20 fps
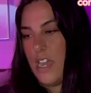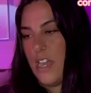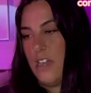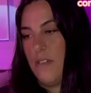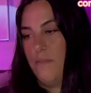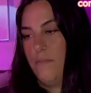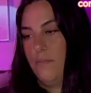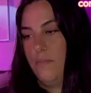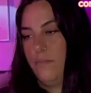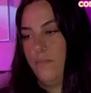
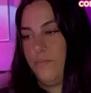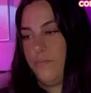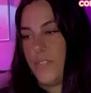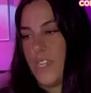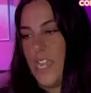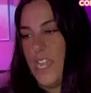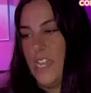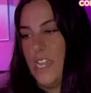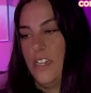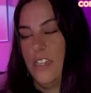
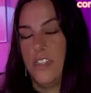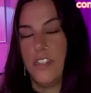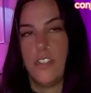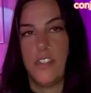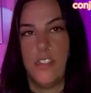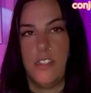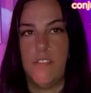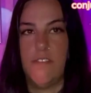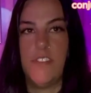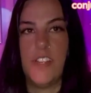
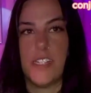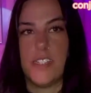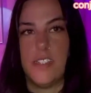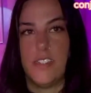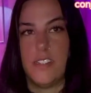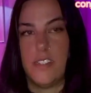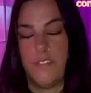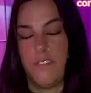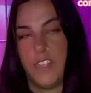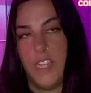And
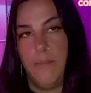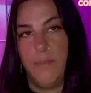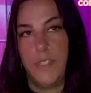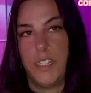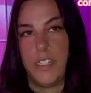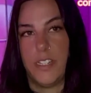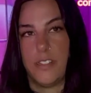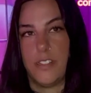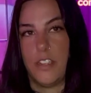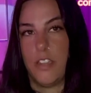Vesta's the
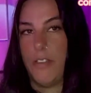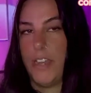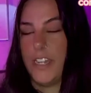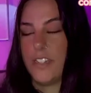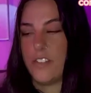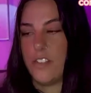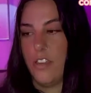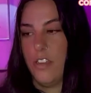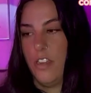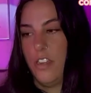flame that doesn't
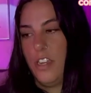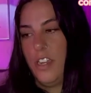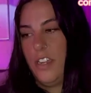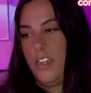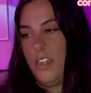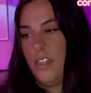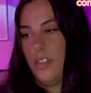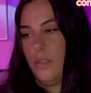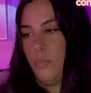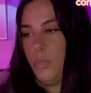go out. So
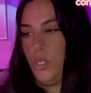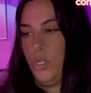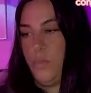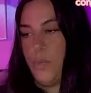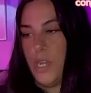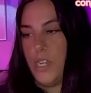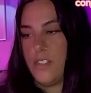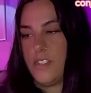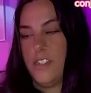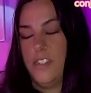the
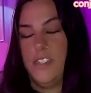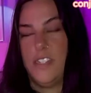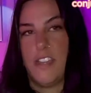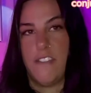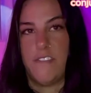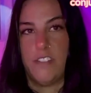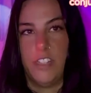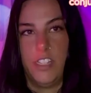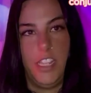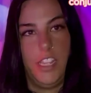blue person
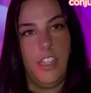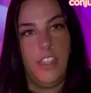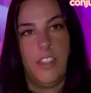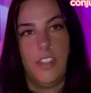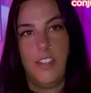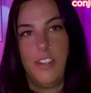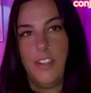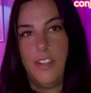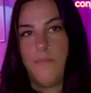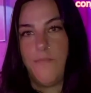
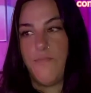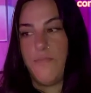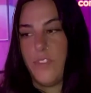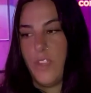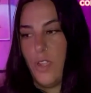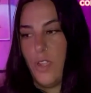definitely,